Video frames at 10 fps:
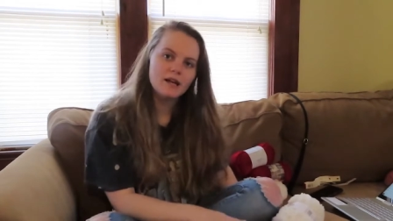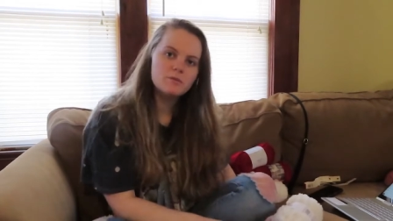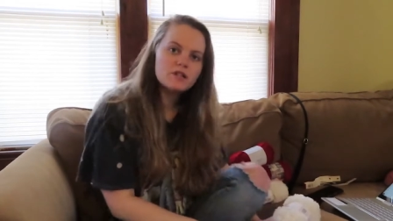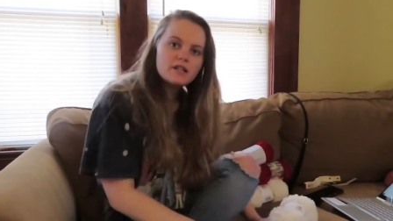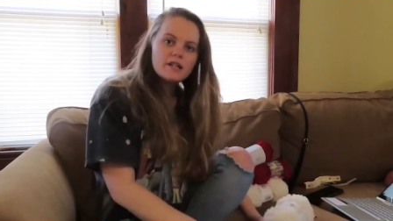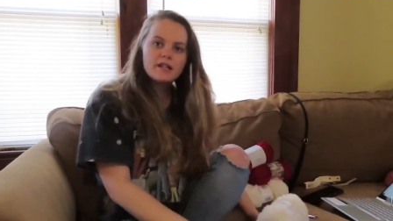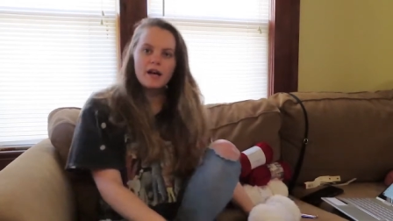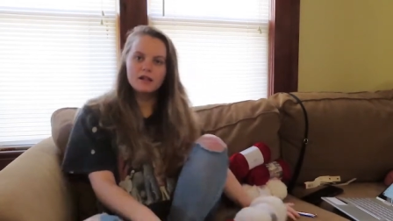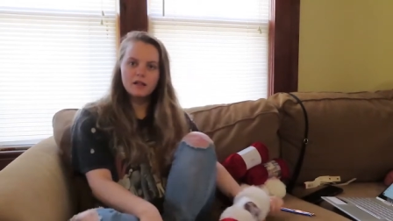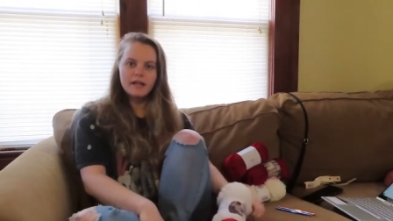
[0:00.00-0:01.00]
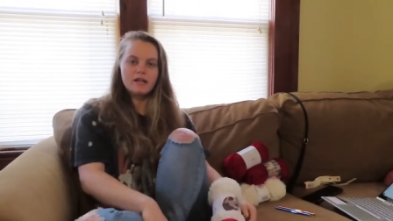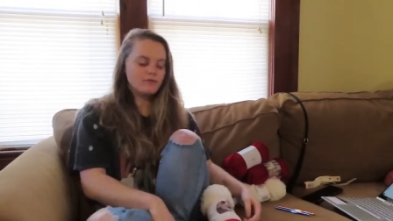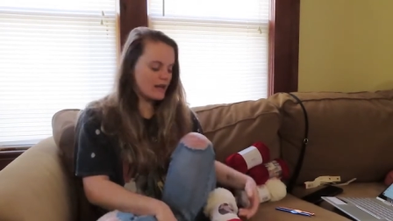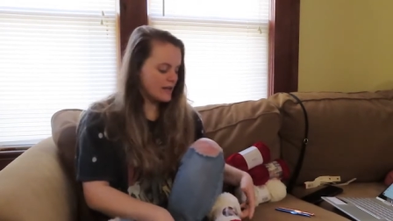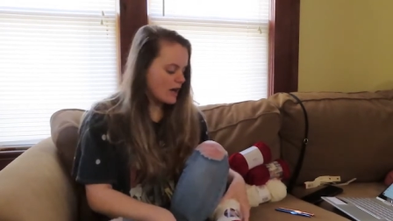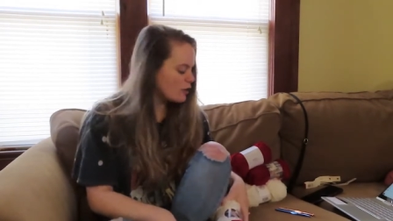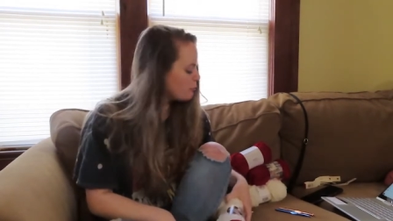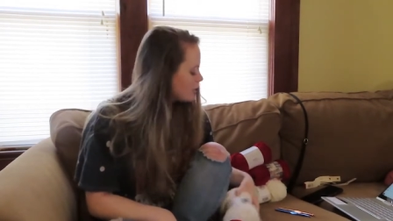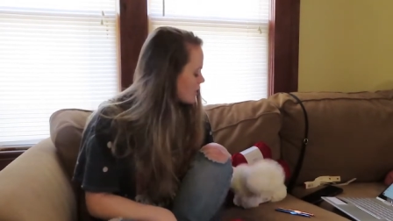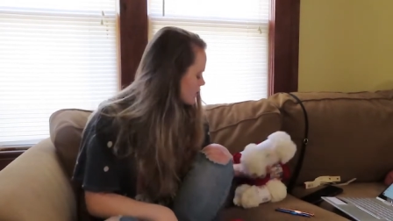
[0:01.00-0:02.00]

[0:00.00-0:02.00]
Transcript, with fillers: think I'm just gonna cuddle in right now, put